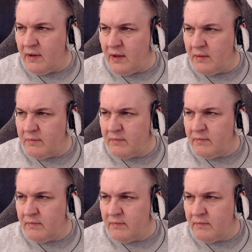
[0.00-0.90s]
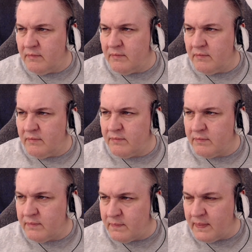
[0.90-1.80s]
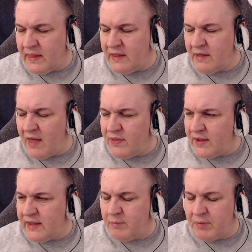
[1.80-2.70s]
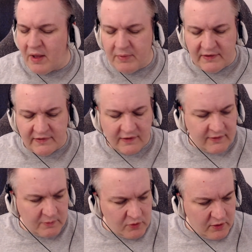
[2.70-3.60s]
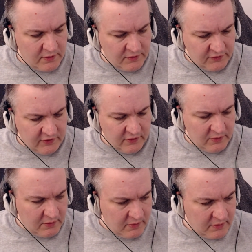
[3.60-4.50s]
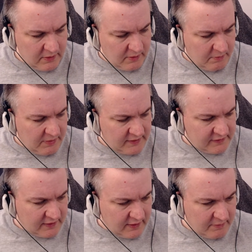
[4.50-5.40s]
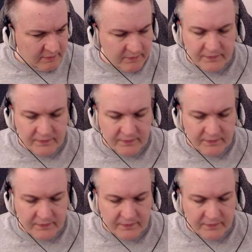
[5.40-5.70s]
um, I think he probably says some words too, but um,